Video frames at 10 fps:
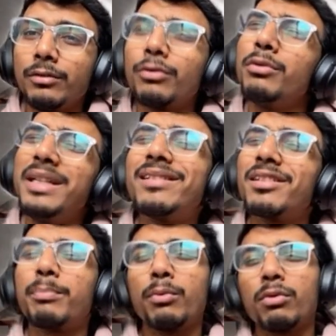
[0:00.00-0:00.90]
So
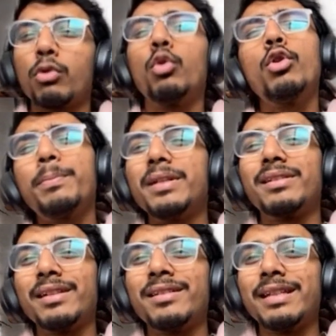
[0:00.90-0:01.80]
it's co-op
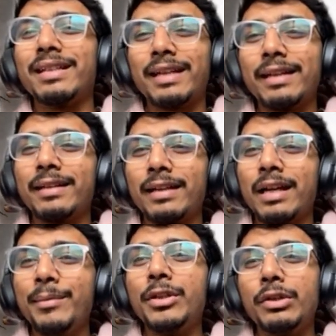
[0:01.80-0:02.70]
is easy in Canada.
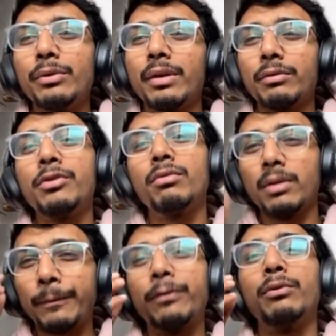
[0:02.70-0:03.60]
I mean, you
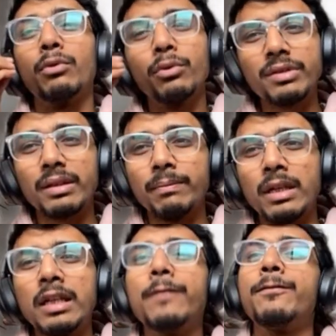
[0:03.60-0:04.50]
if you know
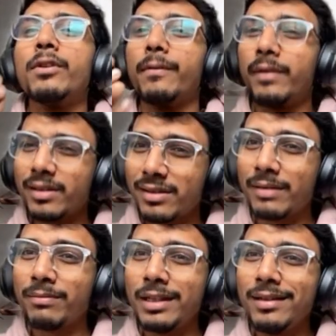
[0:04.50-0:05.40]
something, if you're worth
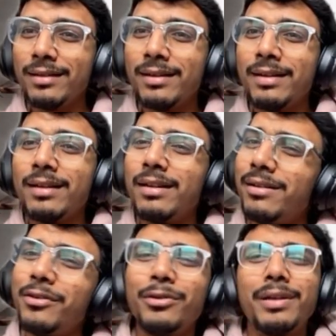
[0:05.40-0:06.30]
something,
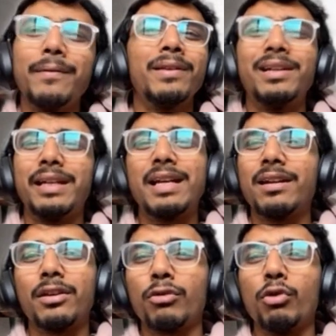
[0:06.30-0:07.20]
you will definitely
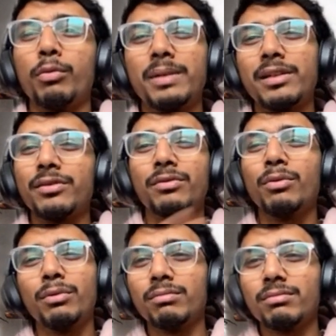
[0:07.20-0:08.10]
get the co-op. There is
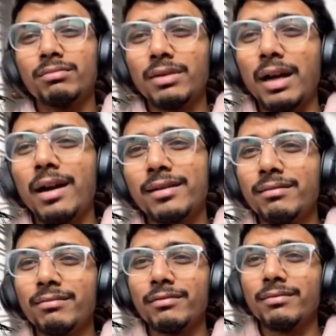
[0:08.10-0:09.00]
no hard
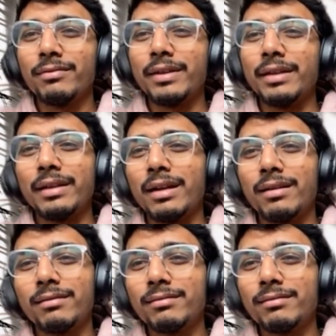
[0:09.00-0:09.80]
way. Yeah.